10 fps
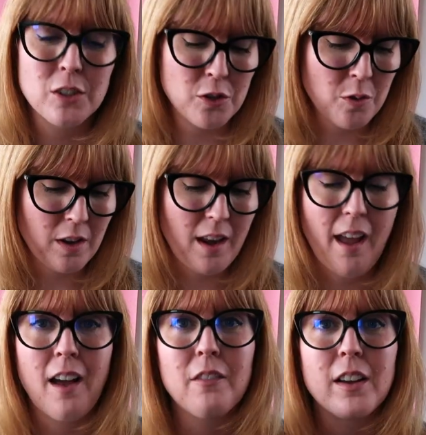So you can
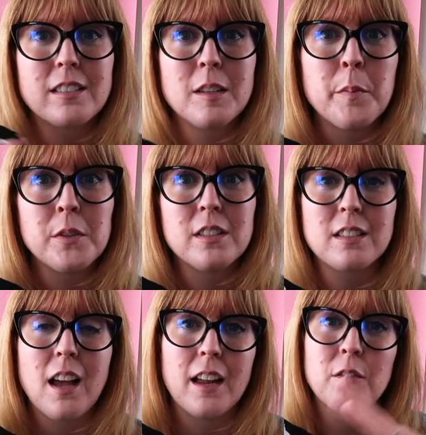have a simple
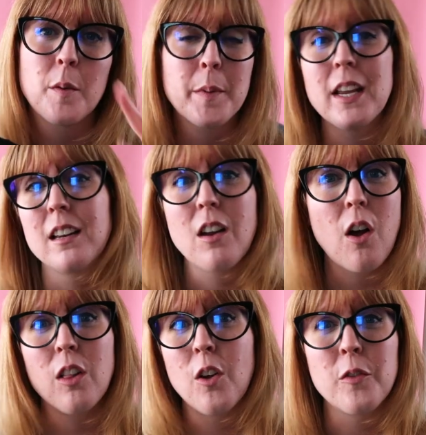design repeated
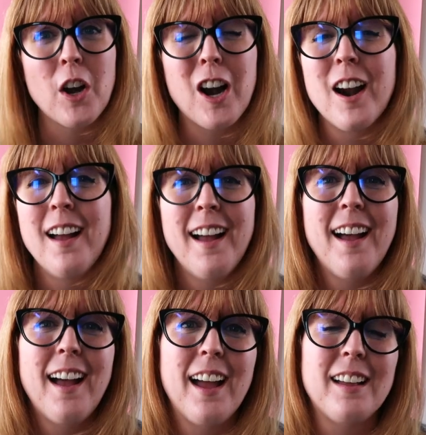all over
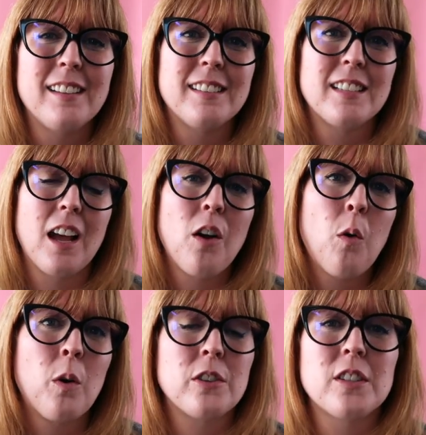and uh,
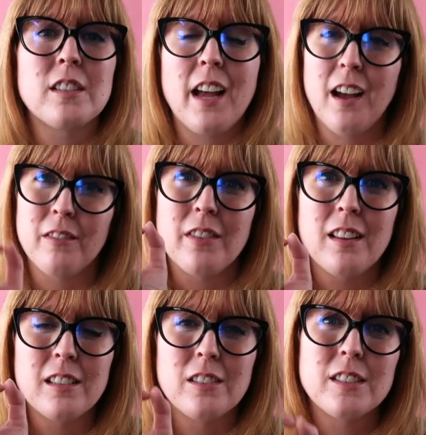or just have
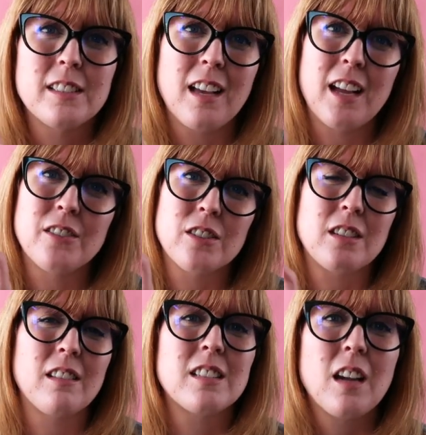a little design
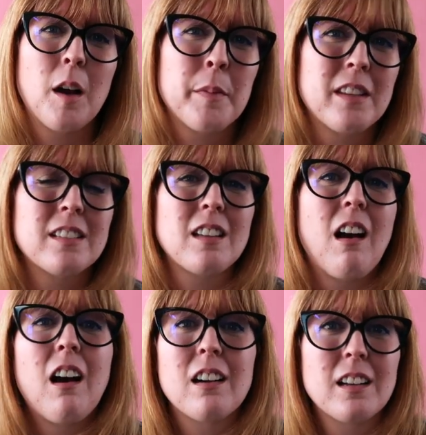just on the top of the
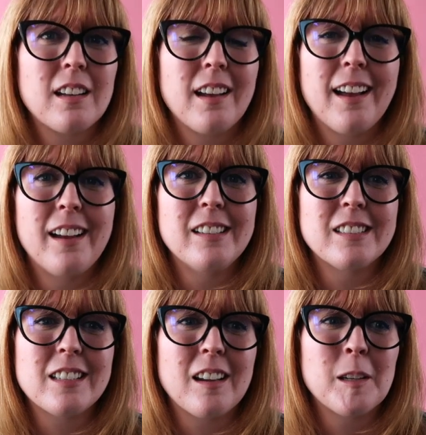sock.
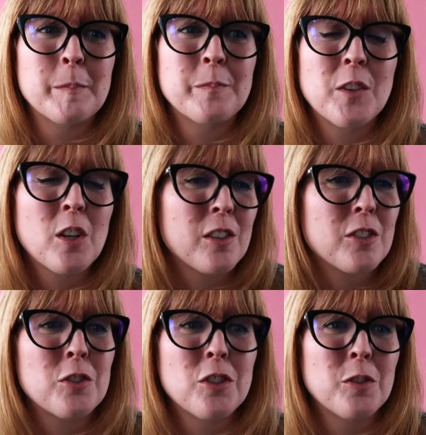And um, you can
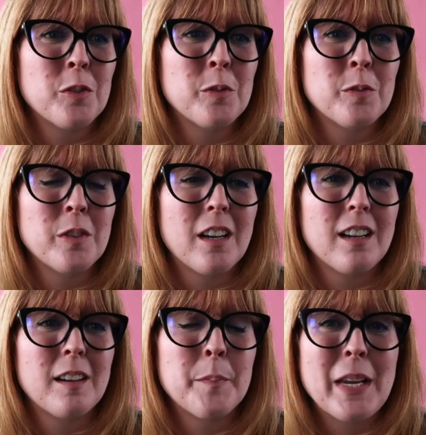also do
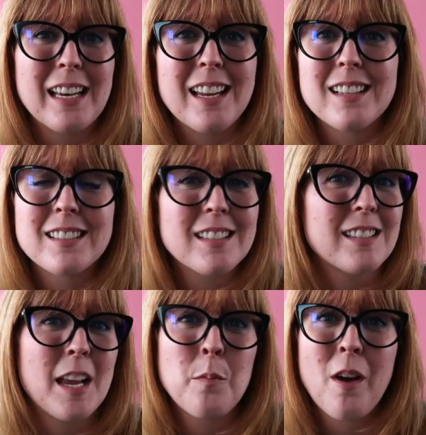uh, beanies the
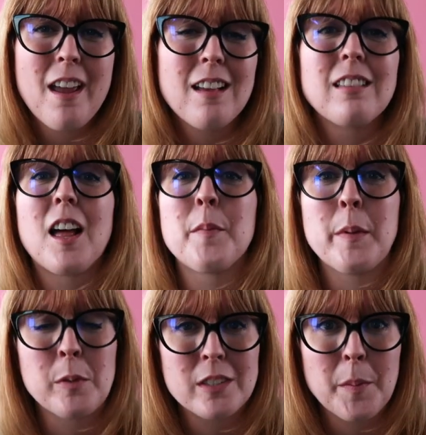same way. A lot of
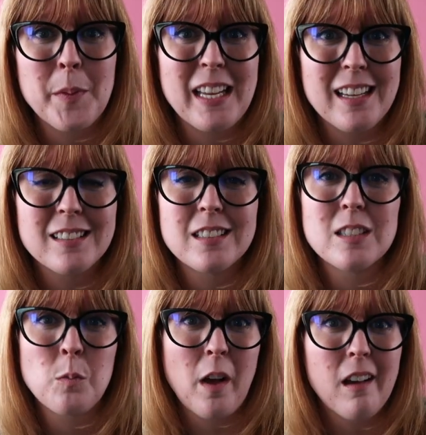people sell beanies
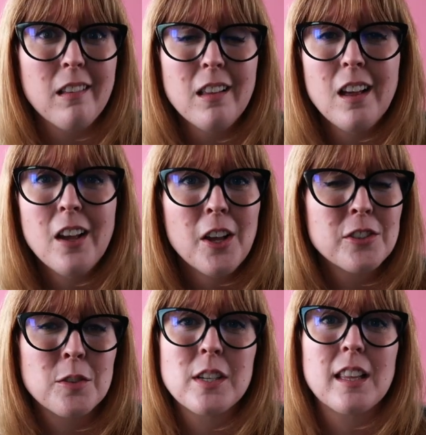as well.
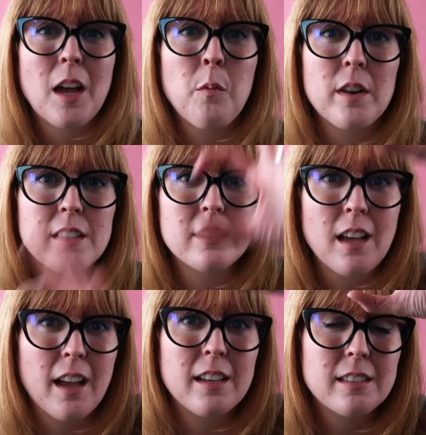So take that one
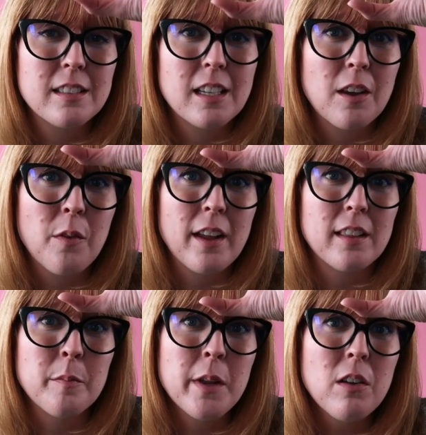design and stick it right
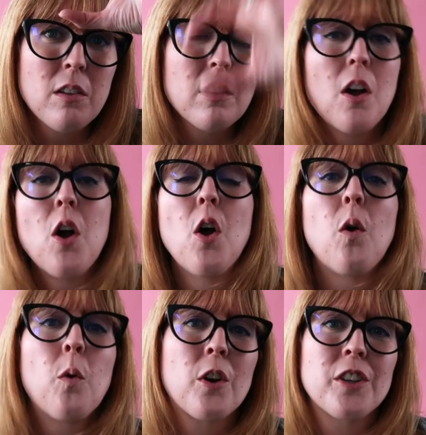in the middle
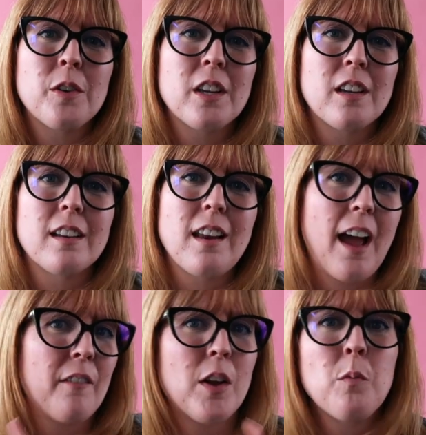or you could
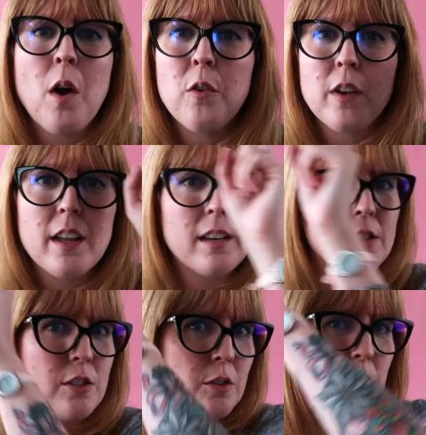have it woven
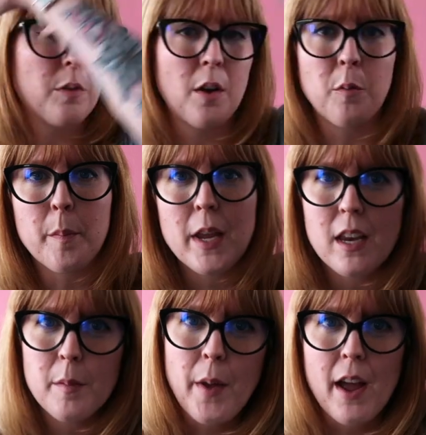and do a
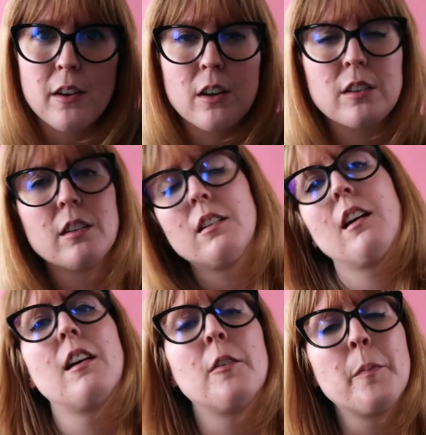repeating pattern
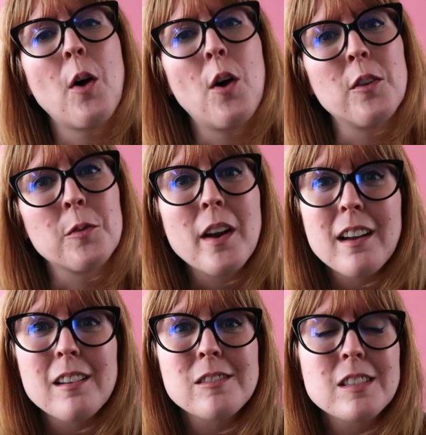um, all
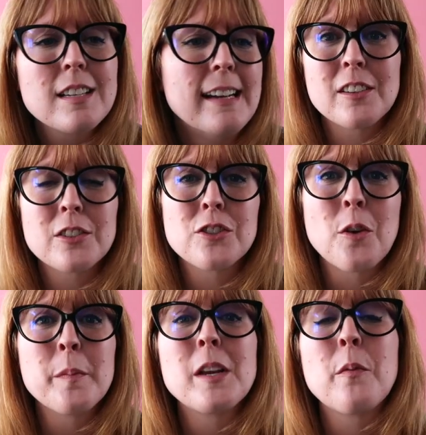around. There's
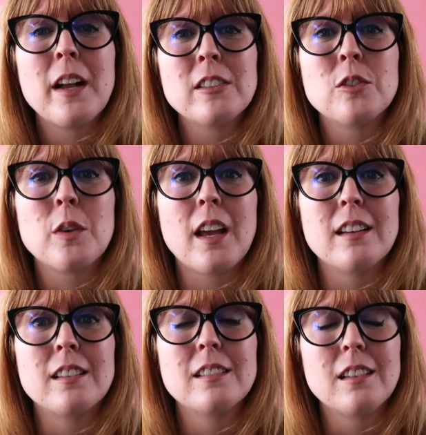so many ways you
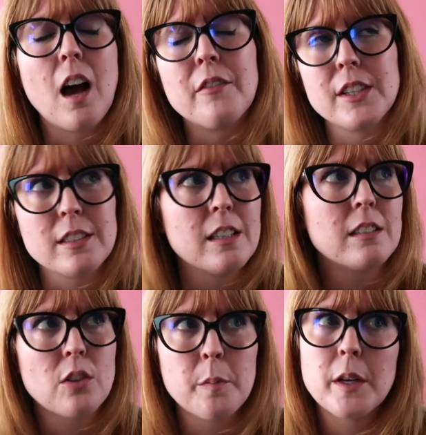can,
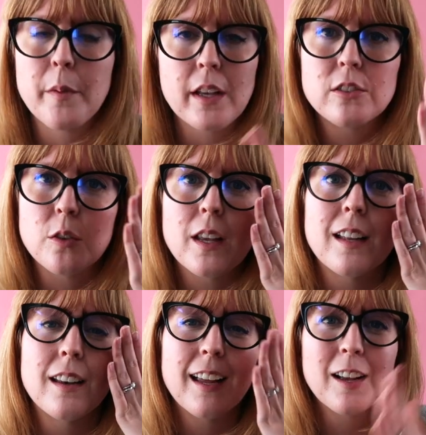obviously so many ways you
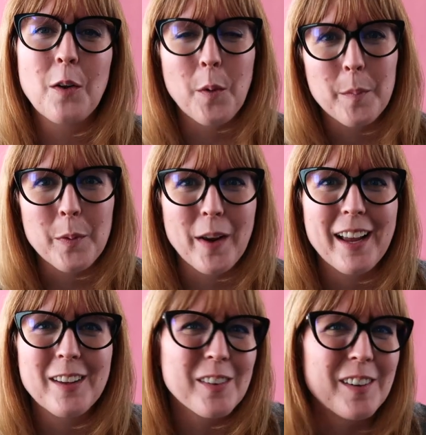can
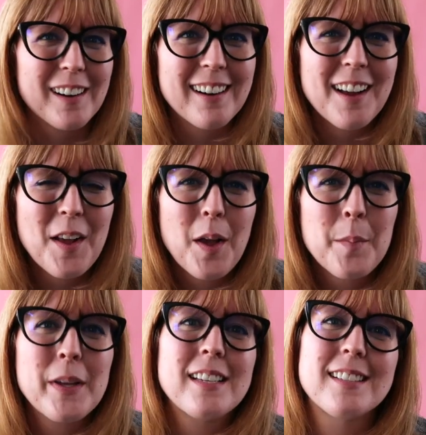incorporate your
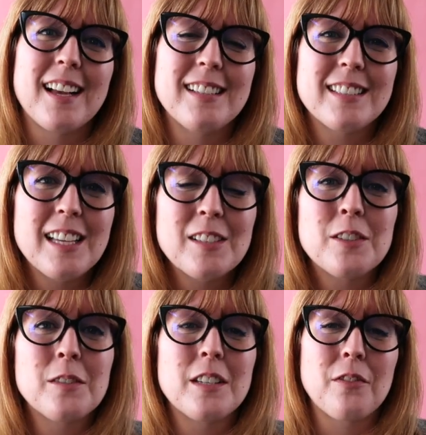pin designs
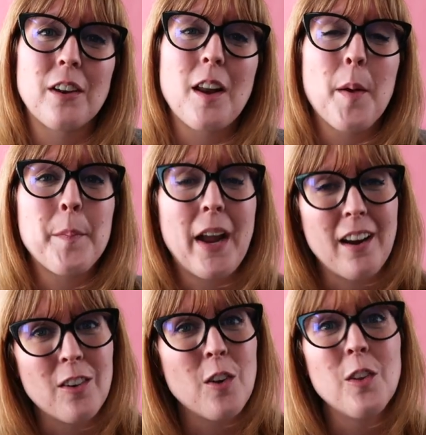into different
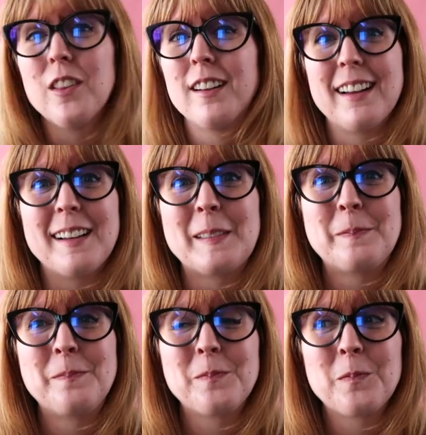apparel
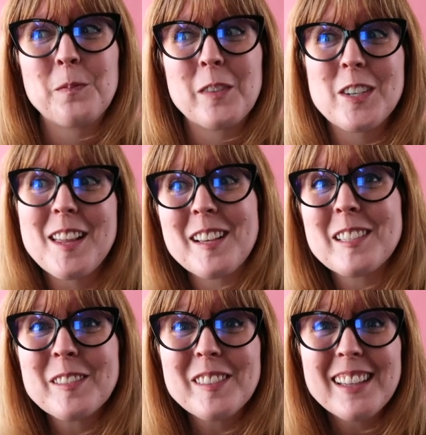um, which I think
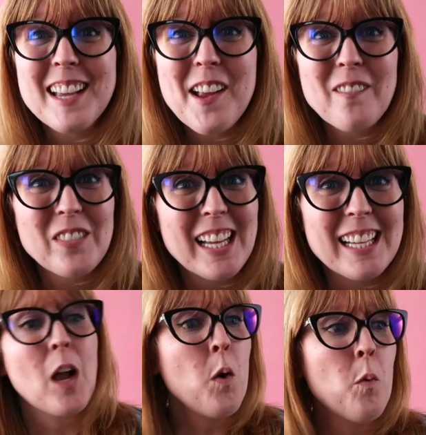is really
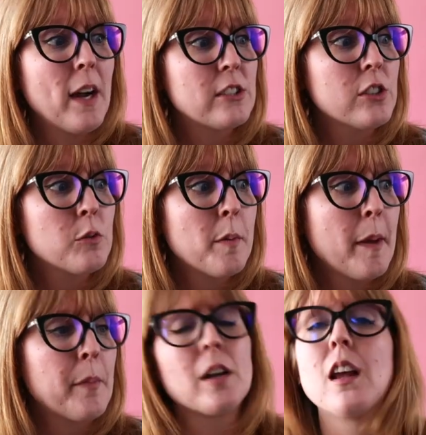fun. Oh, I just
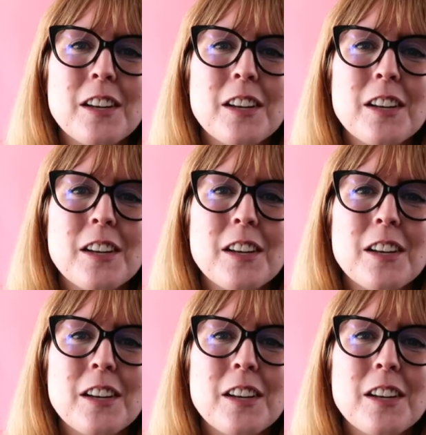remembered.